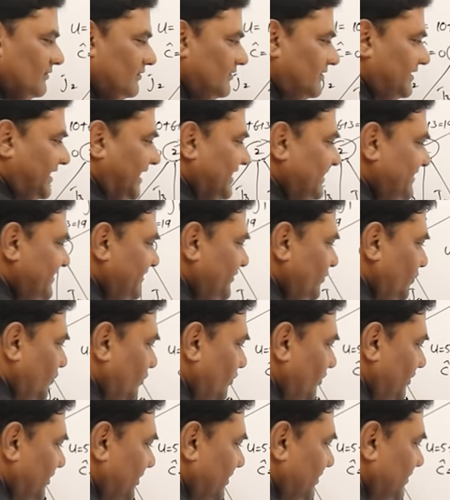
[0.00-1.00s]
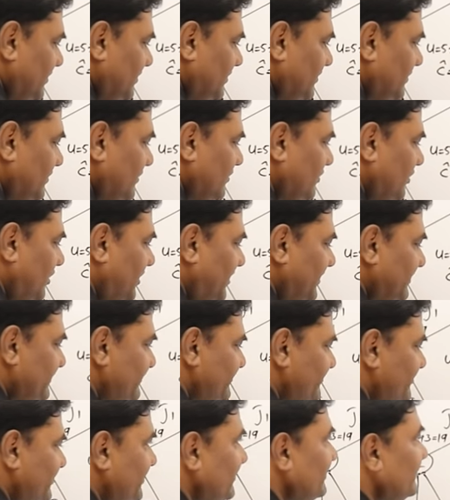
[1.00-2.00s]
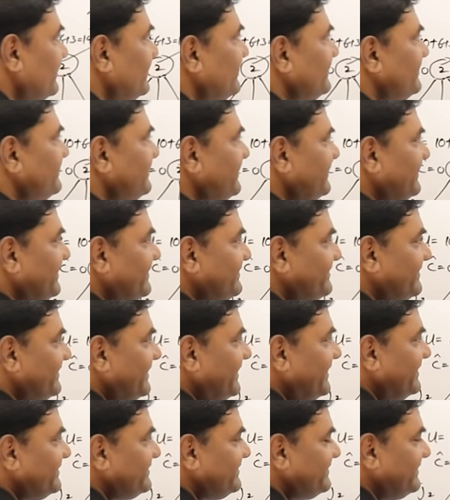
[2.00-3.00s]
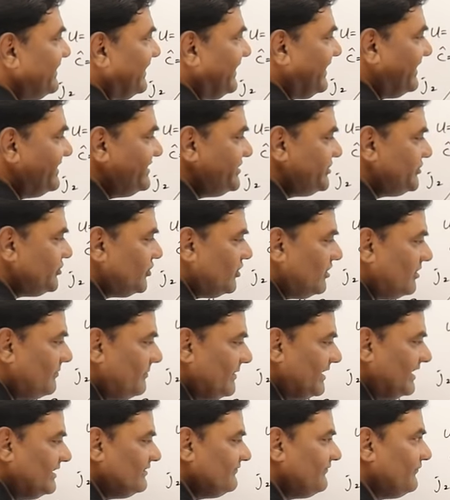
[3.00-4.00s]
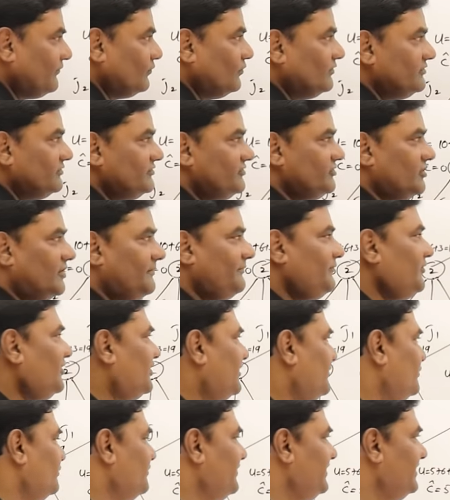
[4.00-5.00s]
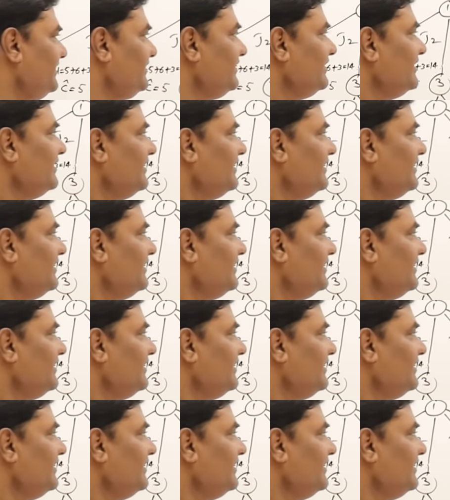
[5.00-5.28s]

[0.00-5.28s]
A 10th node, cost. See, this says second job and fourth job we are doing.